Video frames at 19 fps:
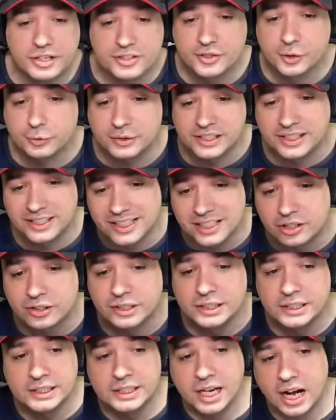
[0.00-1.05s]
only there,
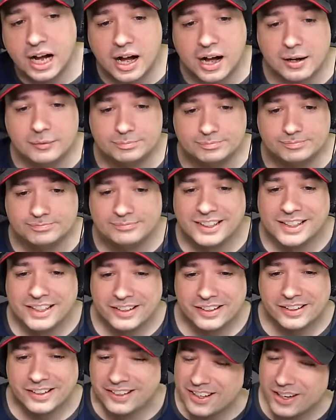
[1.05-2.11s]
um,
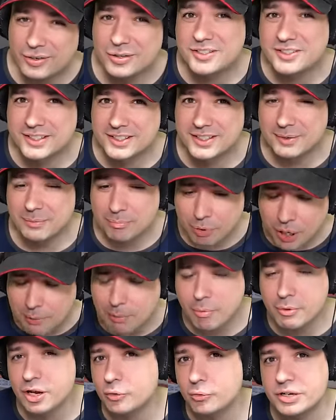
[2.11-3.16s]
there's
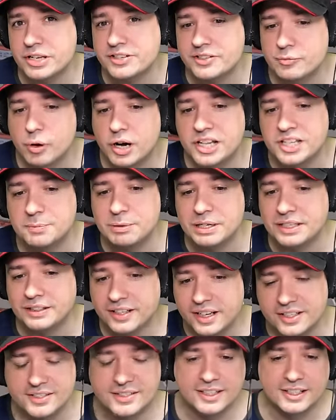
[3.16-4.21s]
probably a reason why it's being
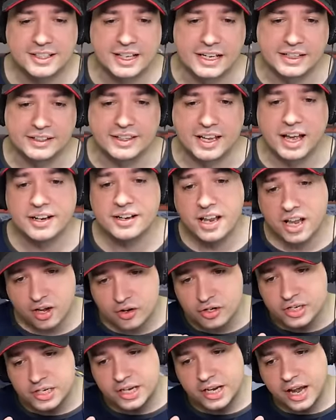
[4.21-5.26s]
tested like that.
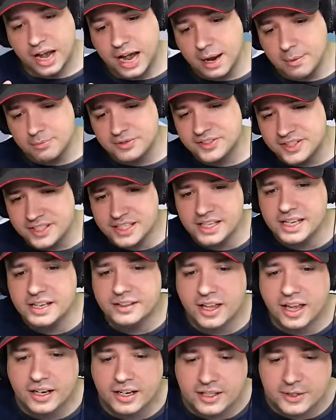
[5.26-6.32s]
Now, I'm seeing
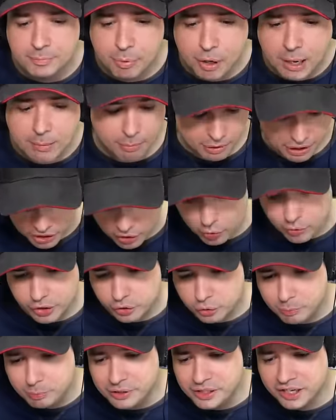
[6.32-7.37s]
that it's probably going
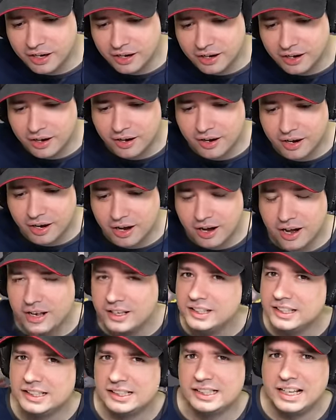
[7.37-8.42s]
to be a, a, a
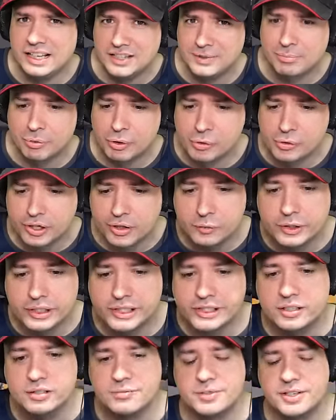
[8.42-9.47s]
little less broken when it
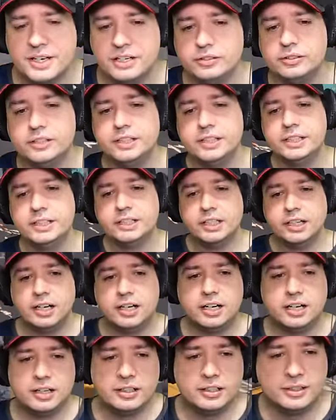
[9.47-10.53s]
comes out,
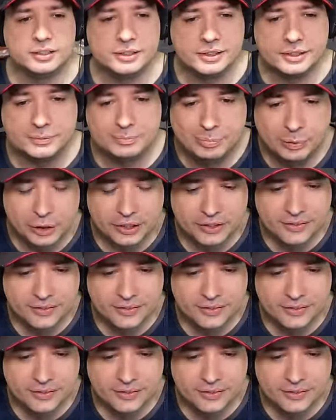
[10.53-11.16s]
uh, but